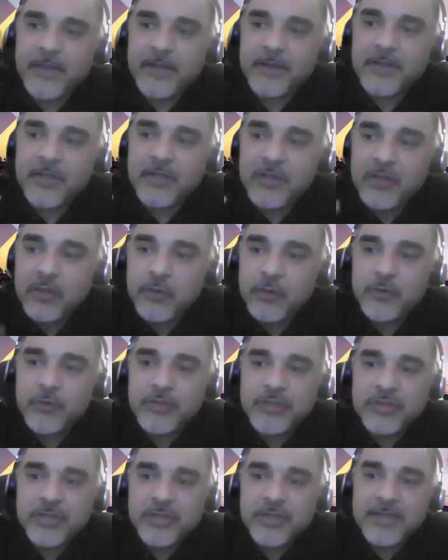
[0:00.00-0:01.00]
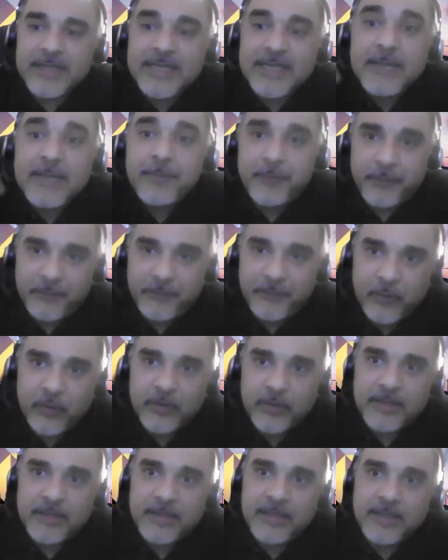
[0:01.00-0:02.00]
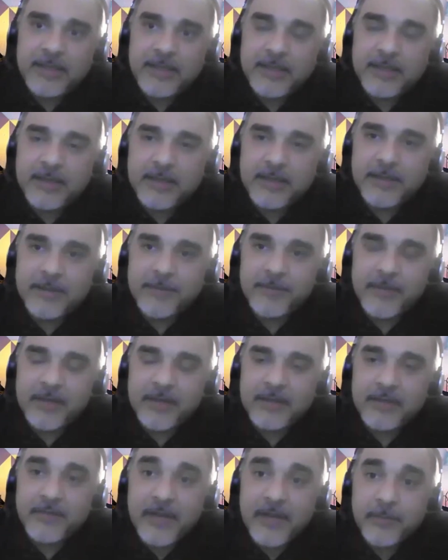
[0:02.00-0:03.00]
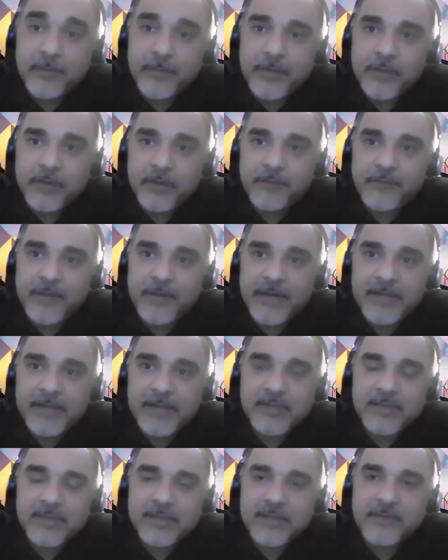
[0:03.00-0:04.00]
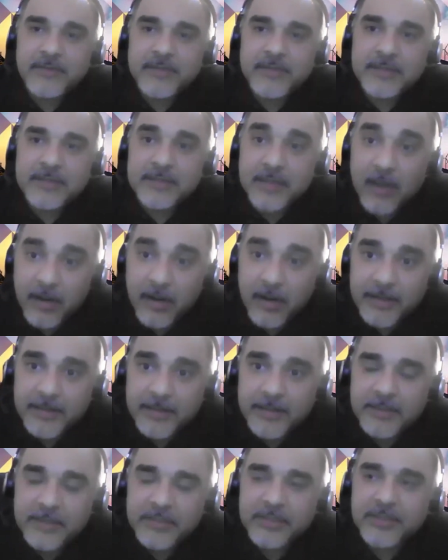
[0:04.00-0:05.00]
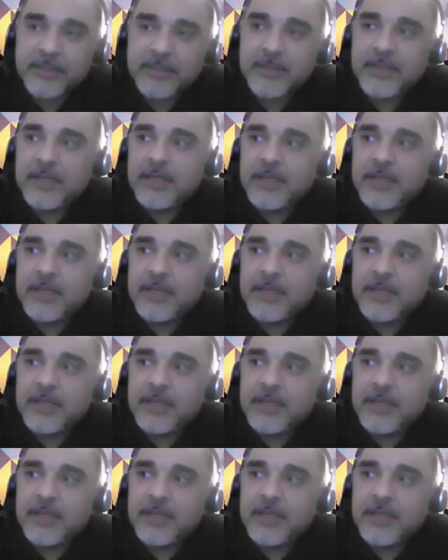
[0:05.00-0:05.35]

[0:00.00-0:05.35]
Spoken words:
huge leap for the development of financial services architecture.